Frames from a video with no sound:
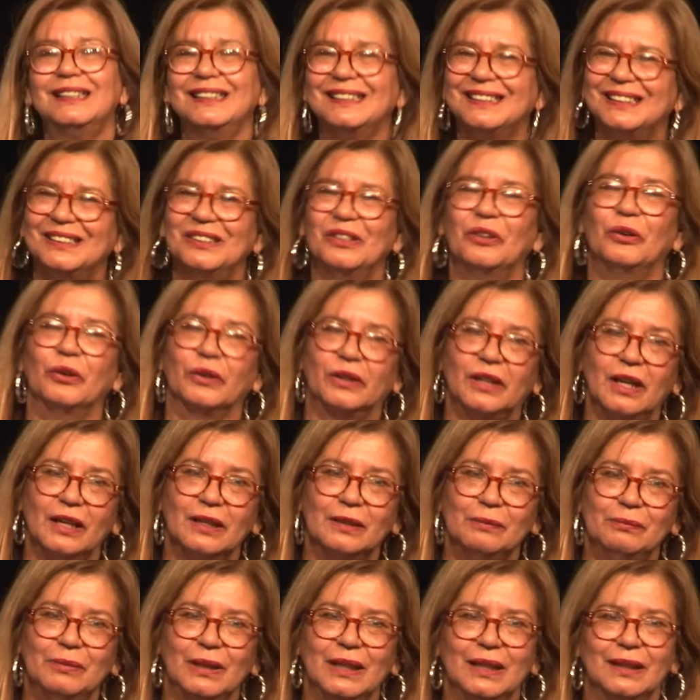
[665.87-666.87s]
It's not going
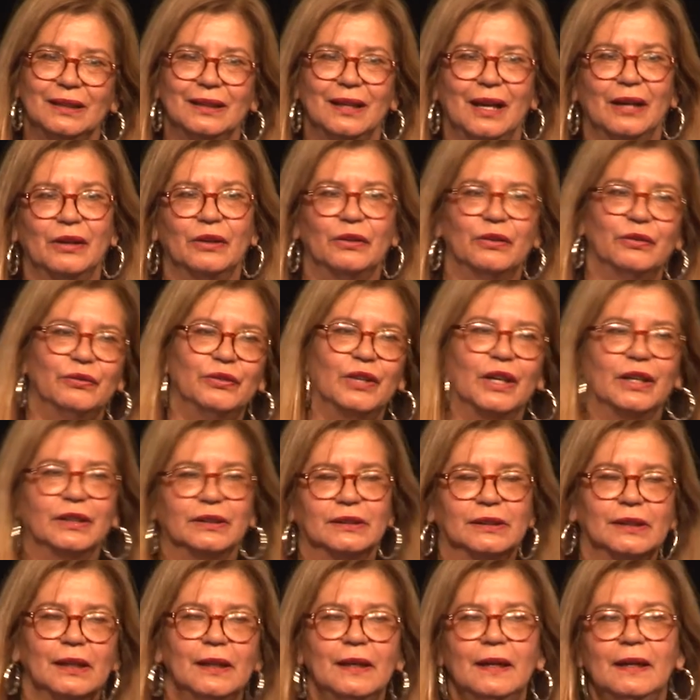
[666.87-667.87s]
to be another of
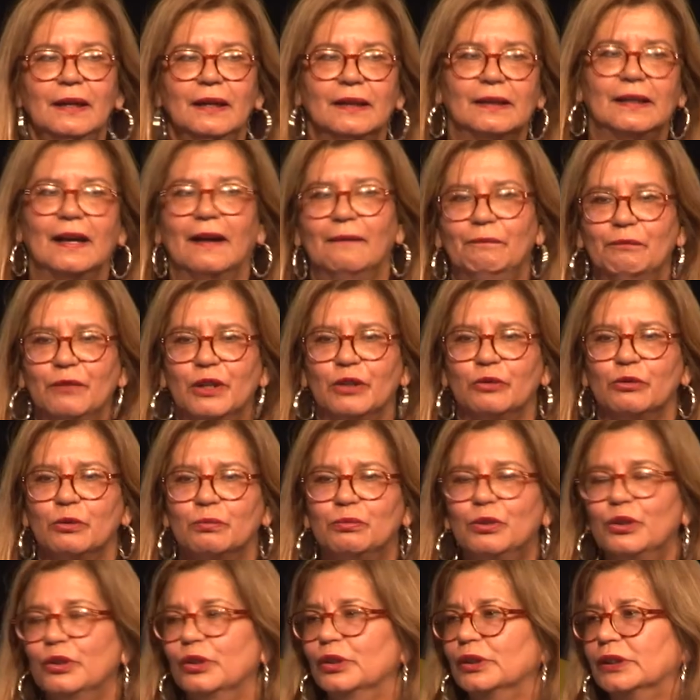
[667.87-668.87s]
those government
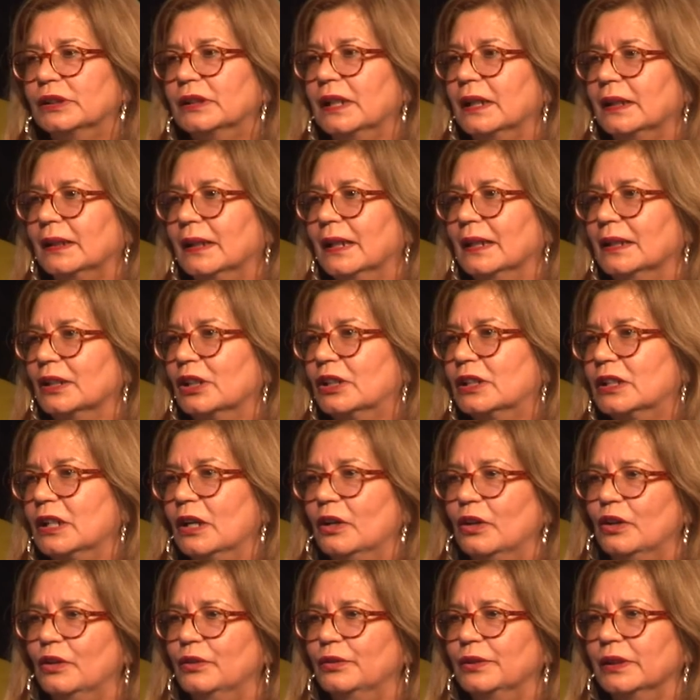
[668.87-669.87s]
reports that get
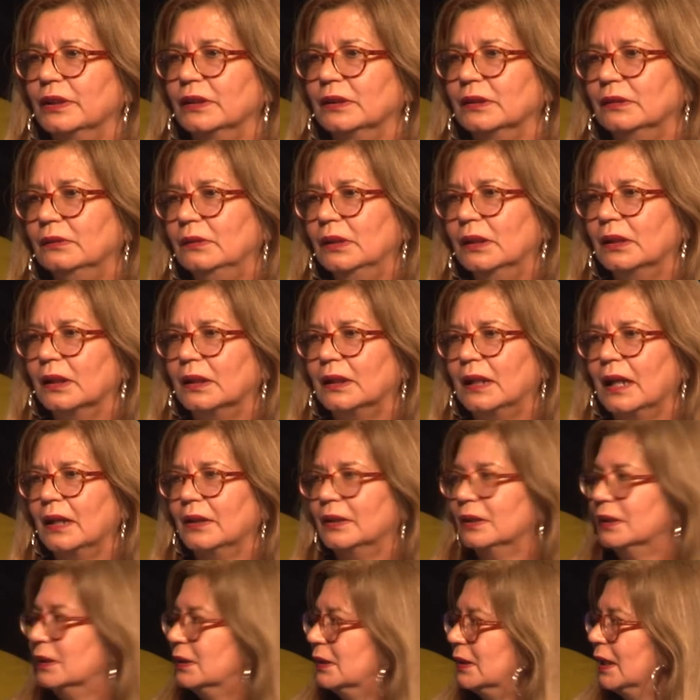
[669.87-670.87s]
shelved and, you know,
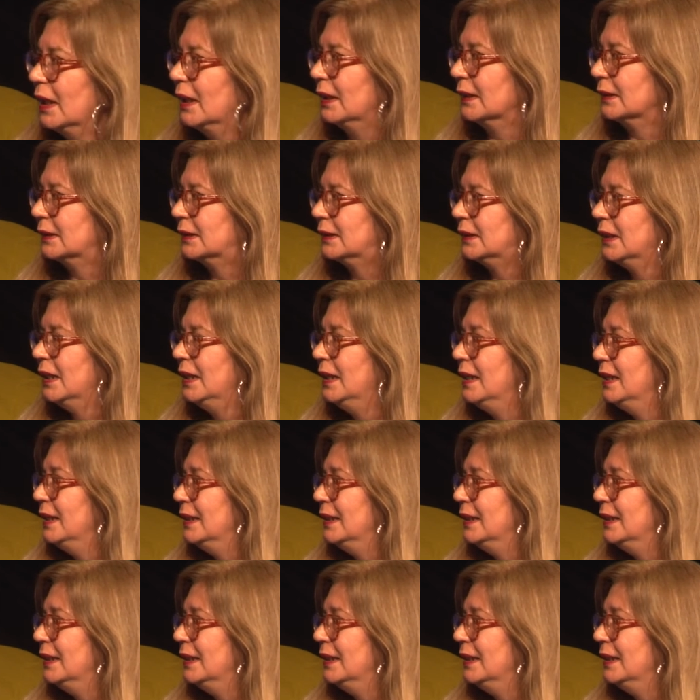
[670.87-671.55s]
gathers dust.